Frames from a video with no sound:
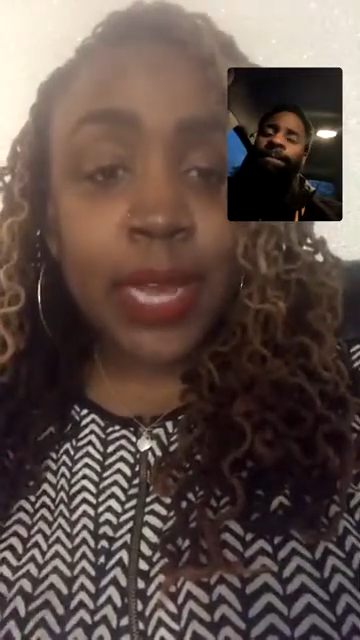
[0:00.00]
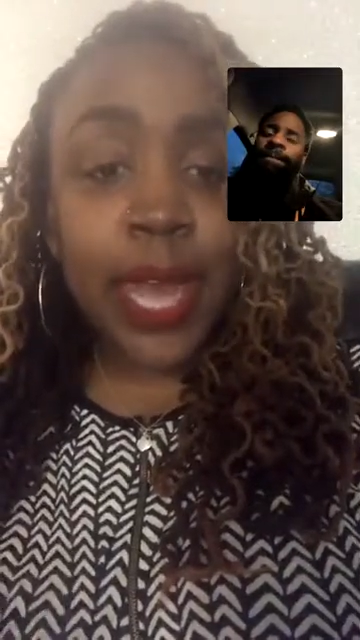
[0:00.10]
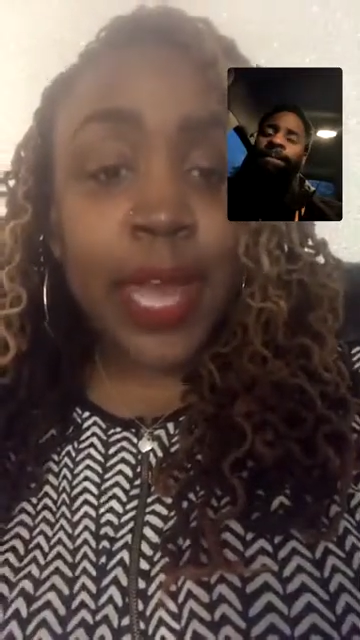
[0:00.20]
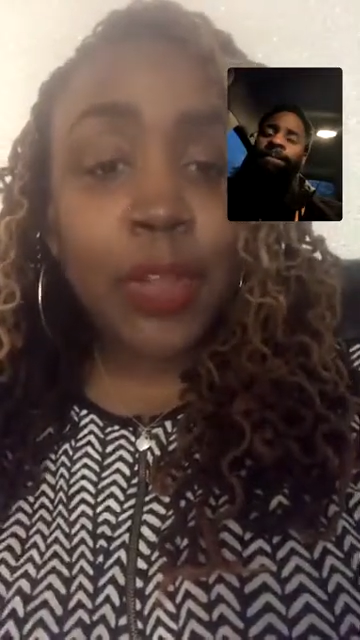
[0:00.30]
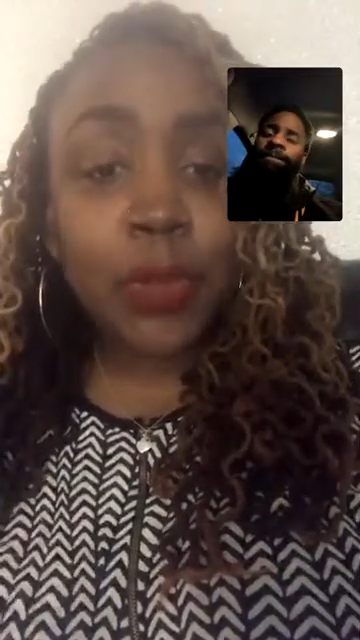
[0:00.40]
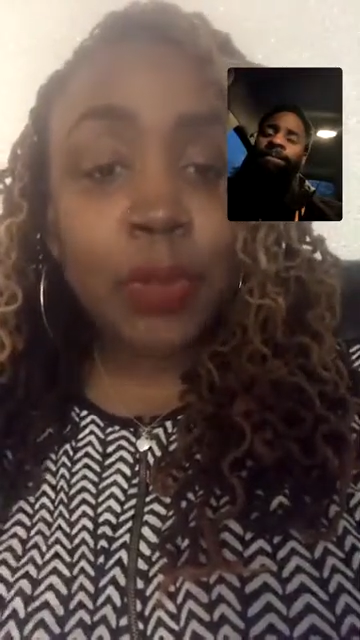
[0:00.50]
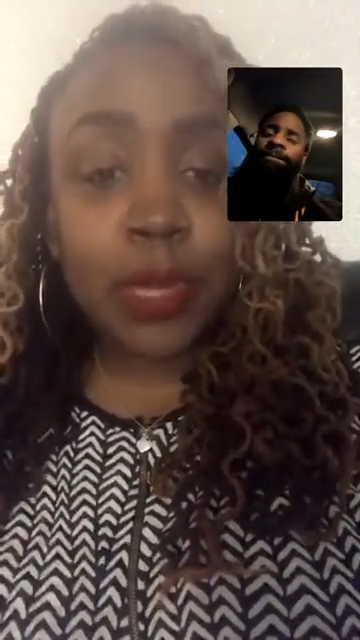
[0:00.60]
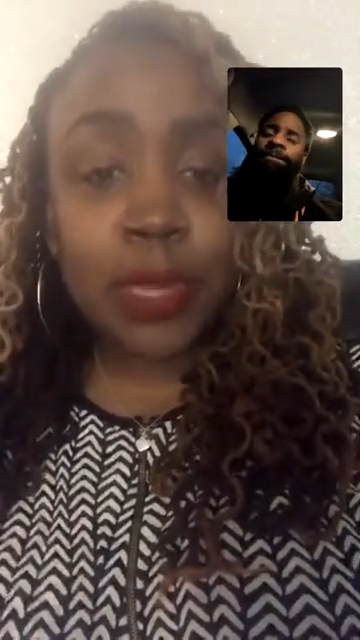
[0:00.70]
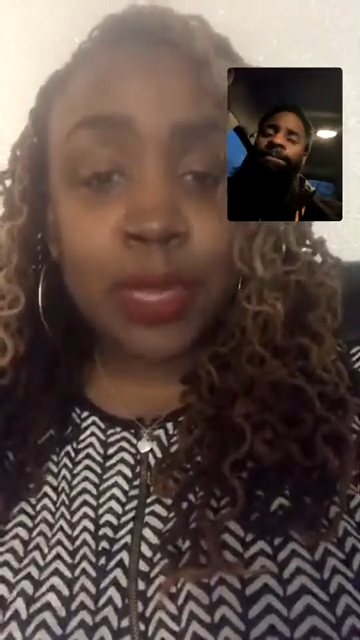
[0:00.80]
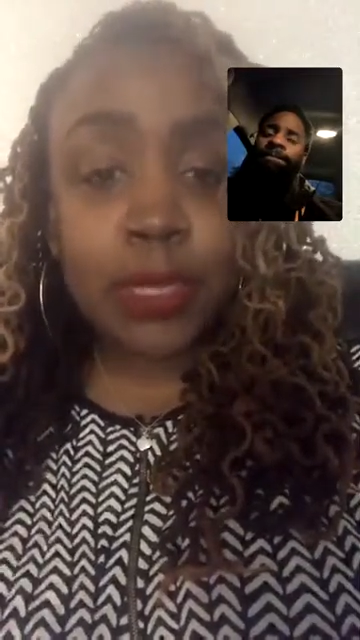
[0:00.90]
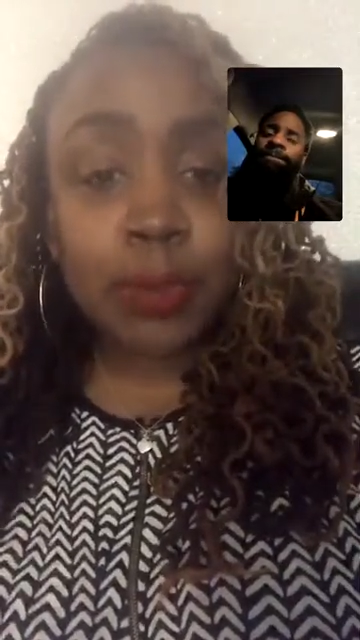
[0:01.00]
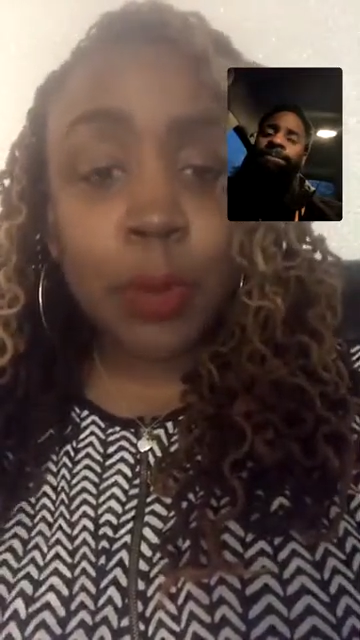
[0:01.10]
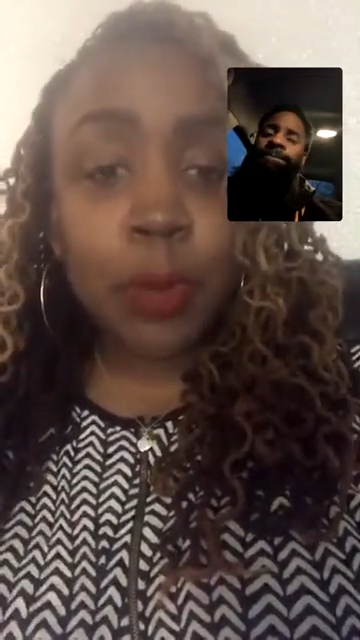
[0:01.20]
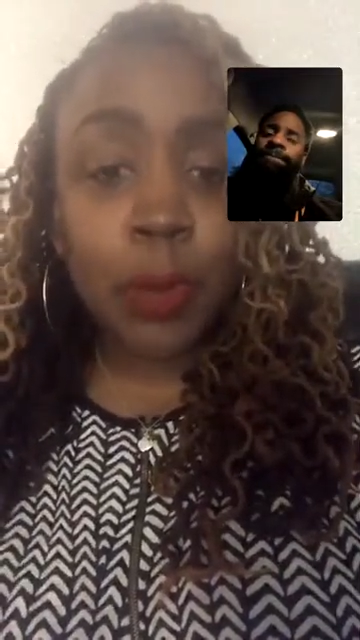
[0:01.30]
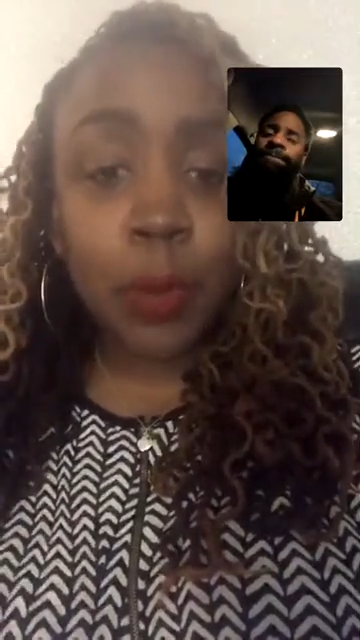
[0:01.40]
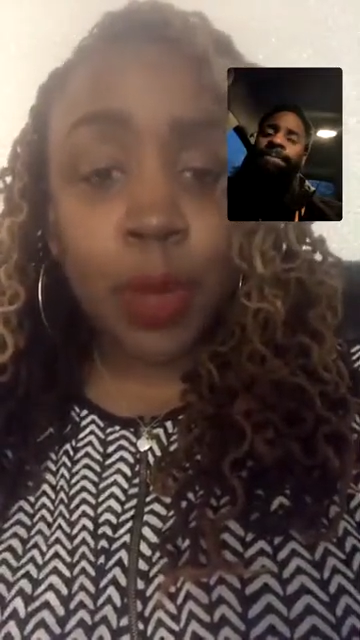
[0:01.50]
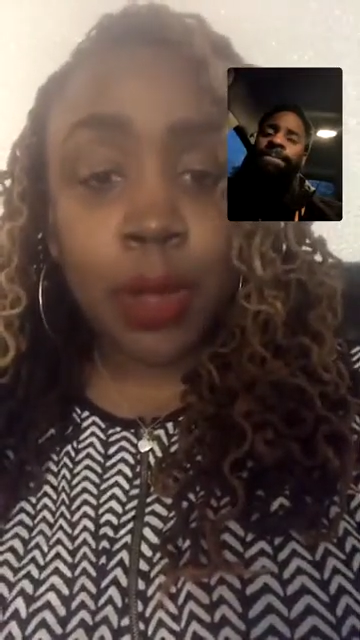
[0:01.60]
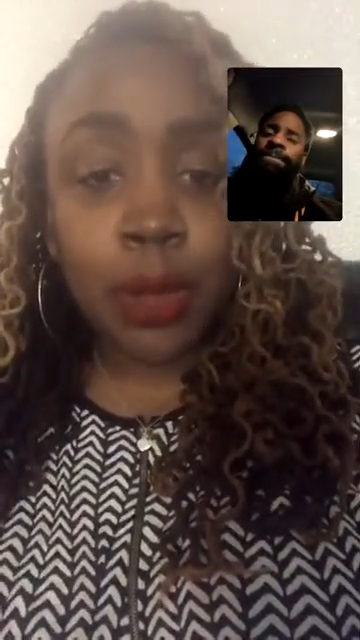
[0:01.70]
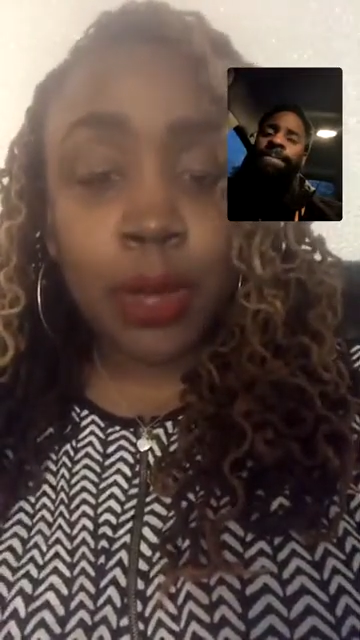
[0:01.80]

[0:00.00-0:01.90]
Like, how do you believe spoken word?